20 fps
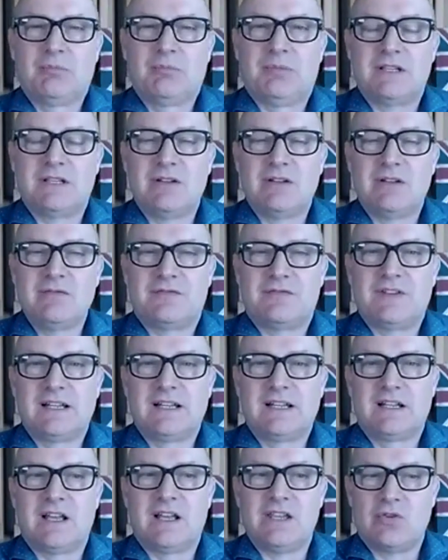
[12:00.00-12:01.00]
but don't feel
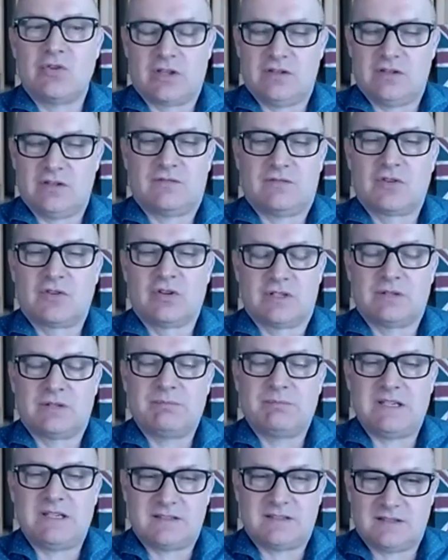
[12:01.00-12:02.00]
like you've got to
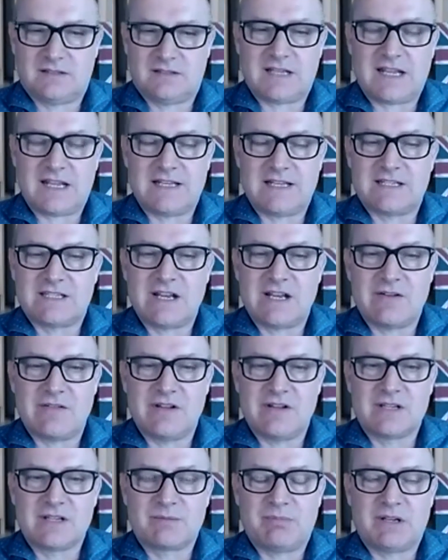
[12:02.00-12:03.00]
be deadly
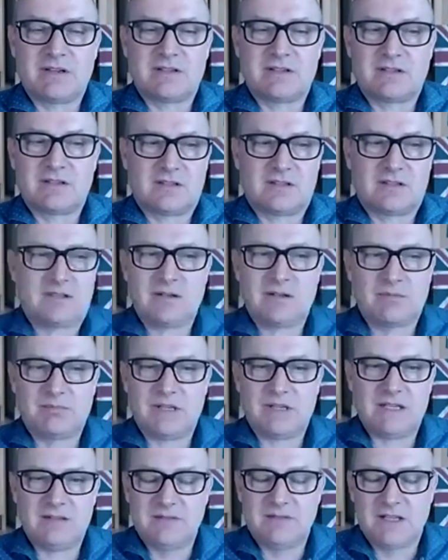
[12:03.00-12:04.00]
serious, because they'll
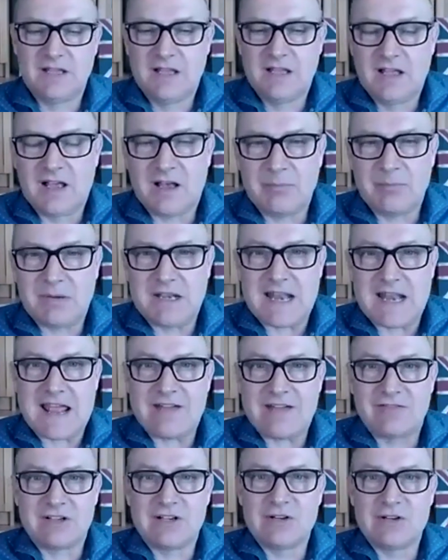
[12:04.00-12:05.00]
be up in
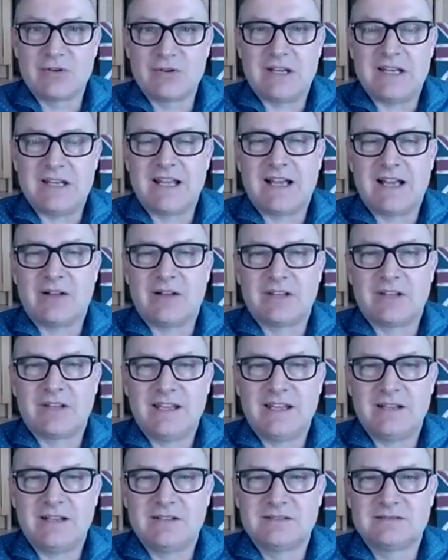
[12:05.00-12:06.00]
heaven looking down
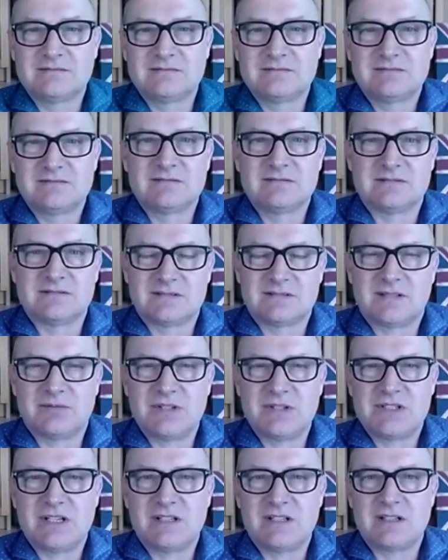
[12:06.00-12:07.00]
thinking, I
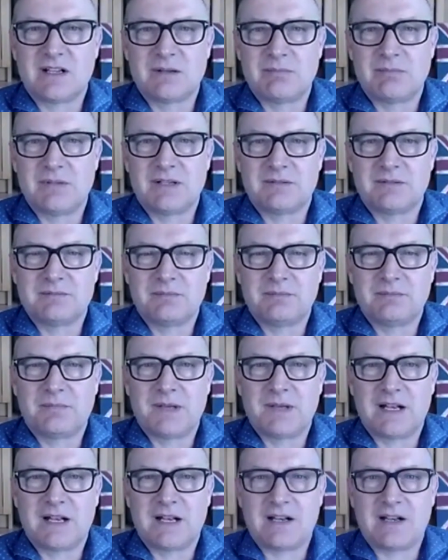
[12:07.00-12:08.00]
wish you'd done a bit
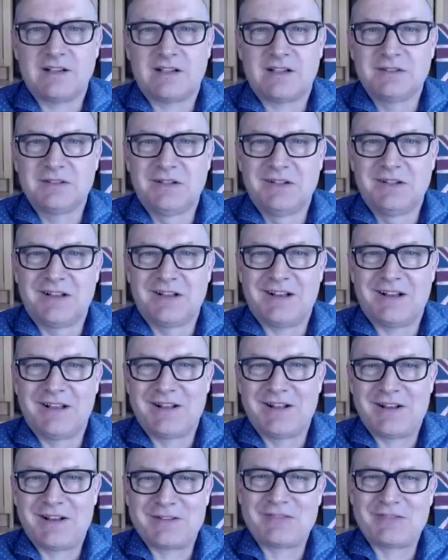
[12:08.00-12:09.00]
better,
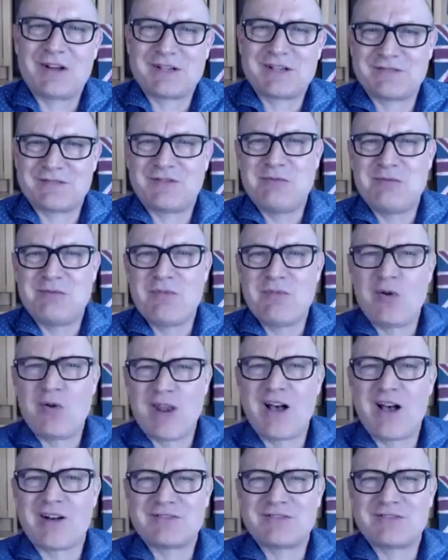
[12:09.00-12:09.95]
I'd have liked a few more laughs.